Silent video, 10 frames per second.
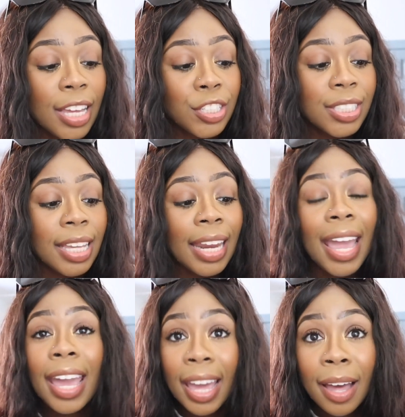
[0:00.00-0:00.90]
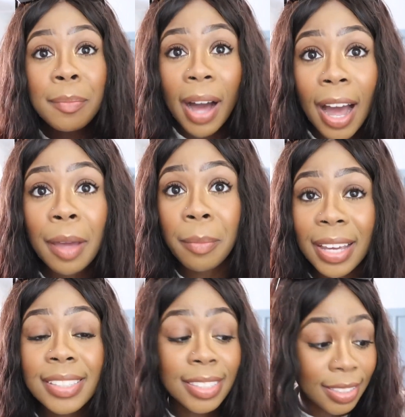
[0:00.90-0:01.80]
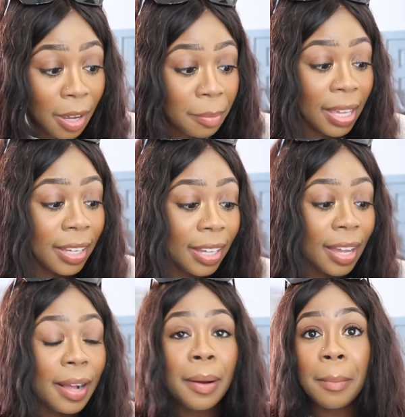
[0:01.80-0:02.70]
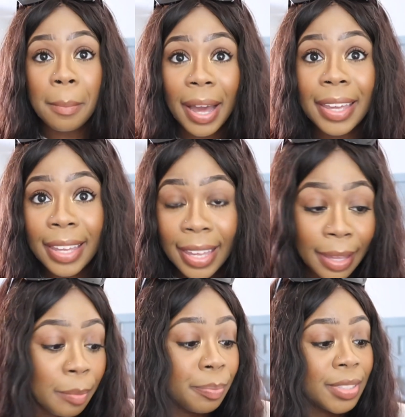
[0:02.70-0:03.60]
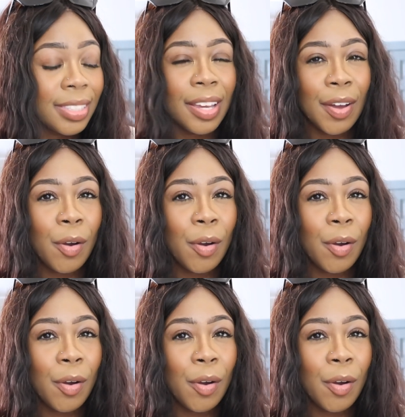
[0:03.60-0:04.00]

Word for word: she said am i my stomach my hips